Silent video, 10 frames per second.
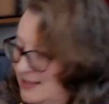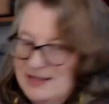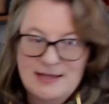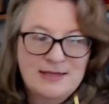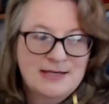
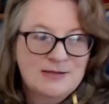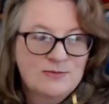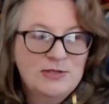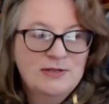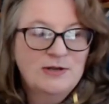this
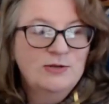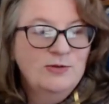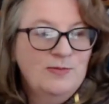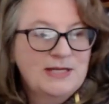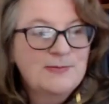will all
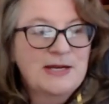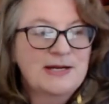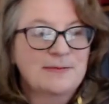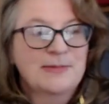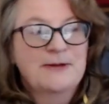be spun
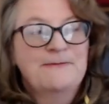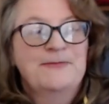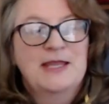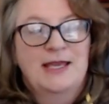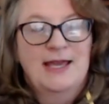up
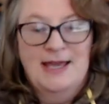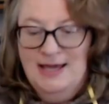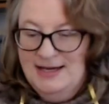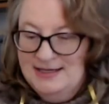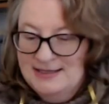
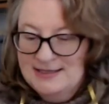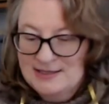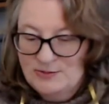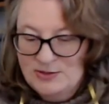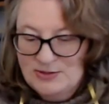and
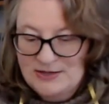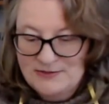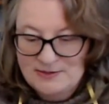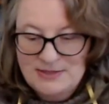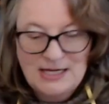we'll have
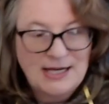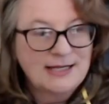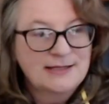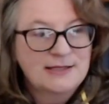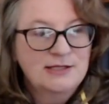some
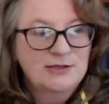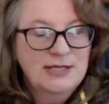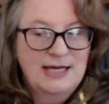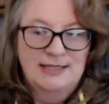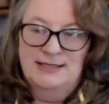yarn to look
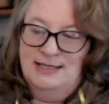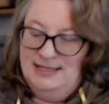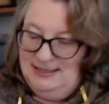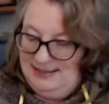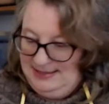at,
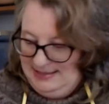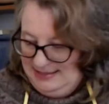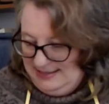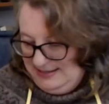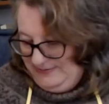and
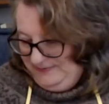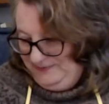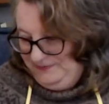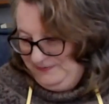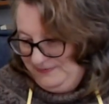
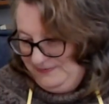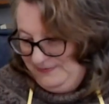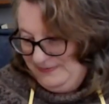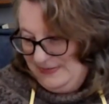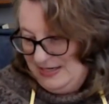
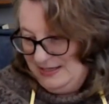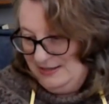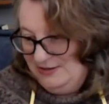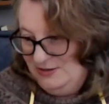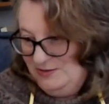I
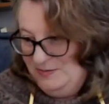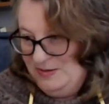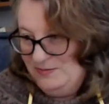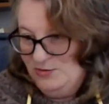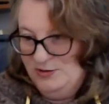can do a
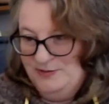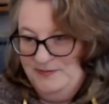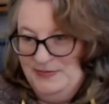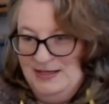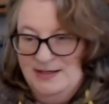bit more
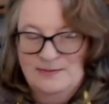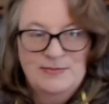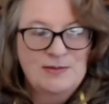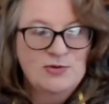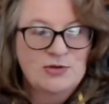
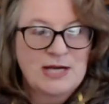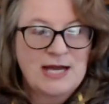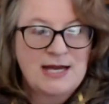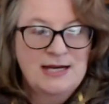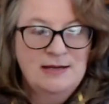
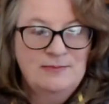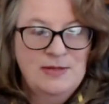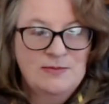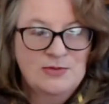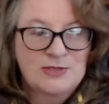carding, a
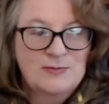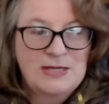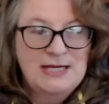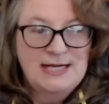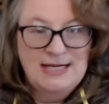bit more
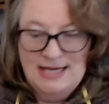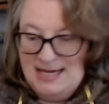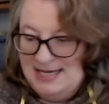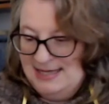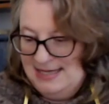spinning,
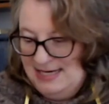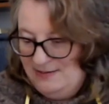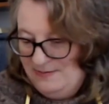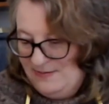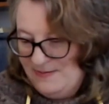and
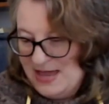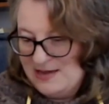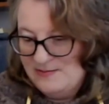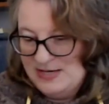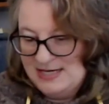then
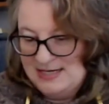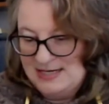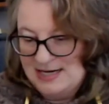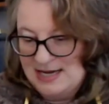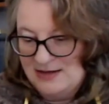
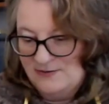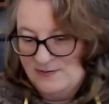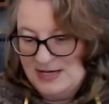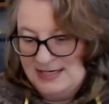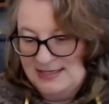maybe have
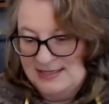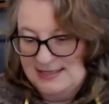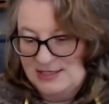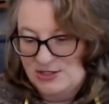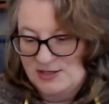made a
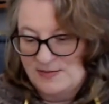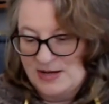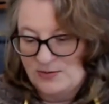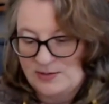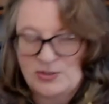decision
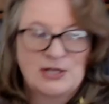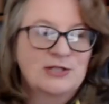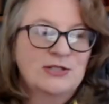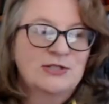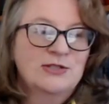about what I'm going
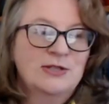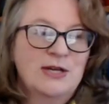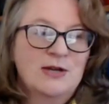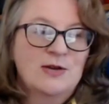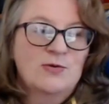to do
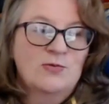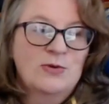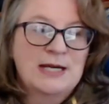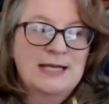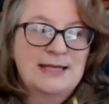with